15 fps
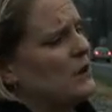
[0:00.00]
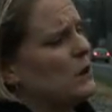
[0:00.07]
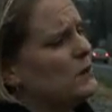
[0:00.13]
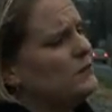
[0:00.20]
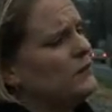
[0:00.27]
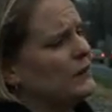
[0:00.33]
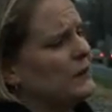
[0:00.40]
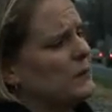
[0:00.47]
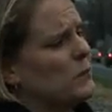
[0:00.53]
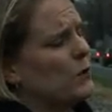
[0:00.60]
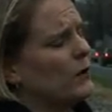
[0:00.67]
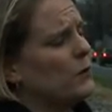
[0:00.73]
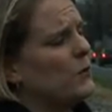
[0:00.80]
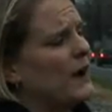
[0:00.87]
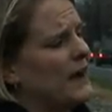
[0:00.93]
hopefully
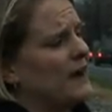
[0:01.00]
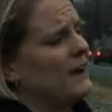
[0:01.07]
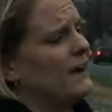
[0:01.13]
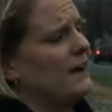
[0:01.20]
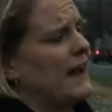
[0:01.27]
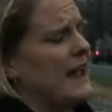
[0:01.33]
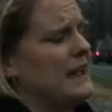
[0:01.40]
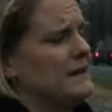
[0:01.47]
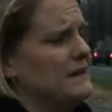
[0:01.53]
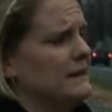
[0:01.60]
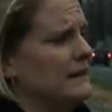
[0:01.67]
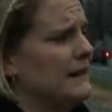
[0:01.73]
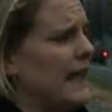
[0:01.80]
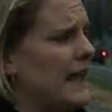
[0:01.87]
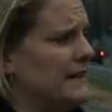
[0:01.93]
more aware
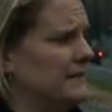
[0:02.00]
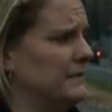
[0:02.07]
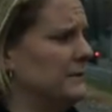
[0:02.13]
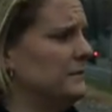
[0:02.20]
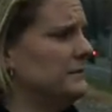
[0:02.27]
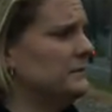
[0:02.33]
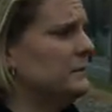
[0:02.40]
and